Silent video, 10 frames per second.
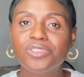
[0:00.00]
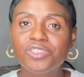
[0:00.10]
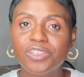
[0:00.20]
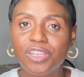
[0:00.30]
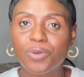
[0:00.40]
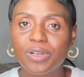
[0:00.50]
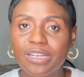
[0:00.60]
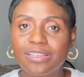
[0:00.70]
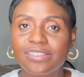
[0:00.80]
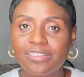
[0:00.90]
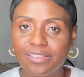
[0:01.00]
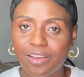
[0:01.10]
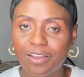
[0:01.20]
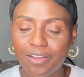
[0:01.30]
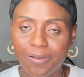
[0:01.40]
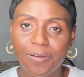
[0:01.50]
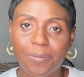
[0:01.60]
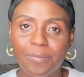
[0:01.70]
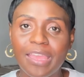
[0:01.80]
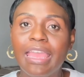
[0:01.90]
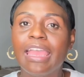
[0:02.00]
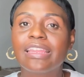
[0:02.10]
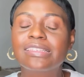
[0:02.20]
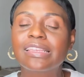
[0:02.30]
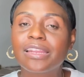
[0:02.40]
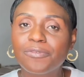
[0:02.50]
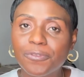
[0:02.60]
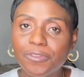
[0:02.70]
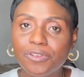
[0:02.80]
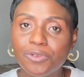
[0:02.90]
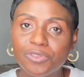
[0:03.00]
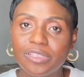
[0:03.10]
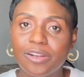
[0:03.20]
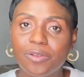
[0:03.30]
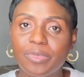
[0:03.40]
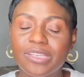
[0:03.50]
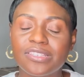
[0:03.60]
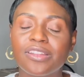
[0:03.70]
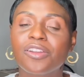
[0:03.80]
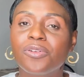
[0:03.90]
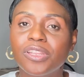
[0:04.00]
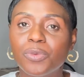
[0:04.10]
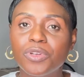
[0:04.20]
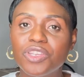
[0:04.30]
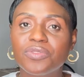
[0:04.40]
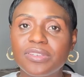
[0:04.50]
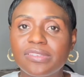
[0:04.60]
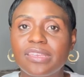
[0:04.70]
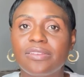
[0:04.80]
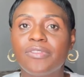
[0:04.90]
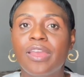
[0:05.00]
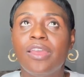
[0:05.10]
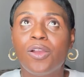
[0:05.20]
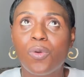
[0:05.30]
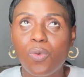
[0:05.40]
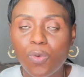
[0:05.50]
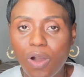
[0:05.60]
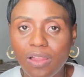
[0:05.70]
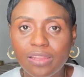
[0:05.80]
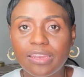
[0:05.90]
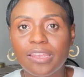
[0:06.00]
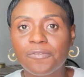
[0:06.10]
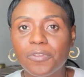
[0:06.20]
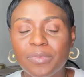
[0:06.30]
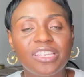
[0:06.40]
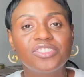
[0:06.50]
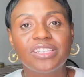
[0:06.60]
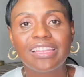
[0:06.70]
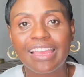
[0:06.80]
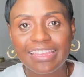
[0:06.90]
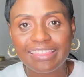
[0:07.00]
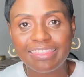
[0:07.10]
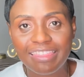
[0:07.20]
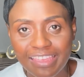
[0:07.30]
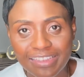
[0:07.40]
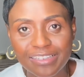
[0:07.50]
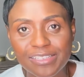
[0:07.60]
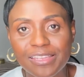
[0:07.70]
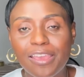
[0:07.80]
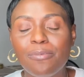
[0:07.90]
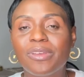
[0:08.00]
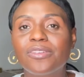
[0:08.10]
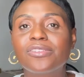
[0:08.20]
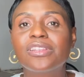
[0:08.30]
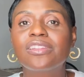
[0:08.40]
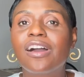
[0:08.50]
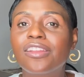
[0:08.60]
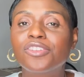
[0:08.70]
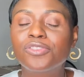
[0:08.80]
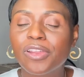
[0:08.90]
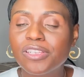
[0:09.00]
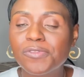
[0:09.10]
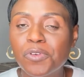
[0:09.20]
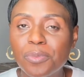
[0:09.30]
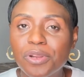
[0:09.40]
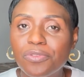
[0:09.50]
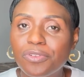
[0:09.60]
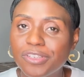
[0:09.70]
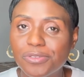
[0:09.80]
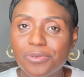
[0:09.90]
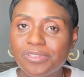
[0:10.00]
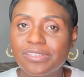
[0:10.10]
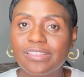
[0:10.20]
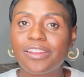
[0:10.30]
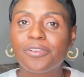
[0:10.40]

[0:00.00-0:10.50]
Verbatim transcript: shaniquacousins.com and sign up for the newsletter because not only will you receive quality information like this, there's a lot of transformative resources that